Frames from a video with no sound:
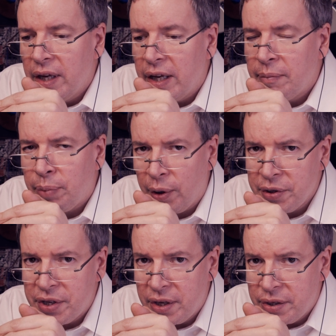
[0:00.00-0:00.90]

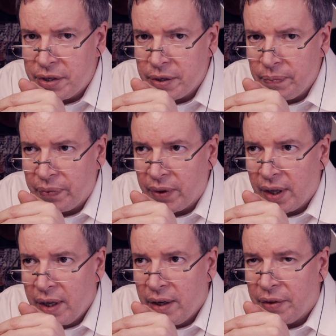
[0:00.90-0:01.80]
impulses
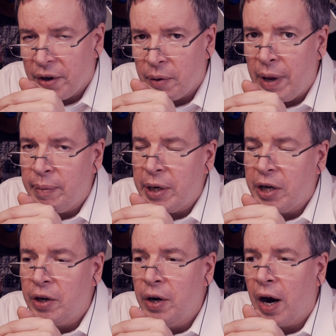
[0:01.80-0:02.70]
that are maybe
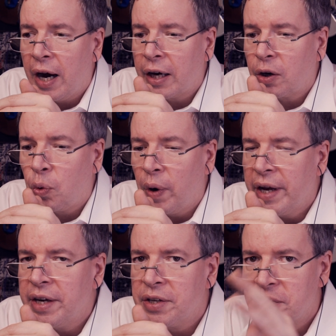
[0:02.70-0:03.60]
not
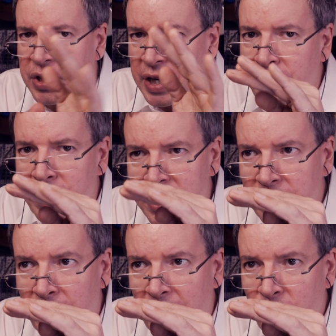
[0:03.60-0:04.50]
quite as steep as the
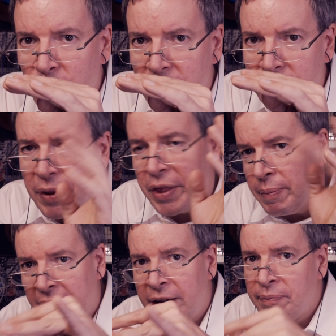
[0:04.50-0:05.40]
Butterworth, but they
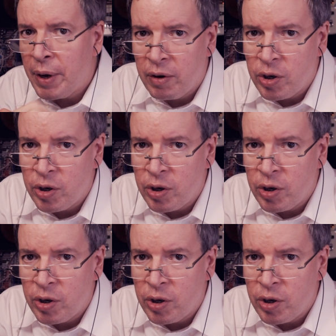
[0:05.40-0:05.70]
behave better in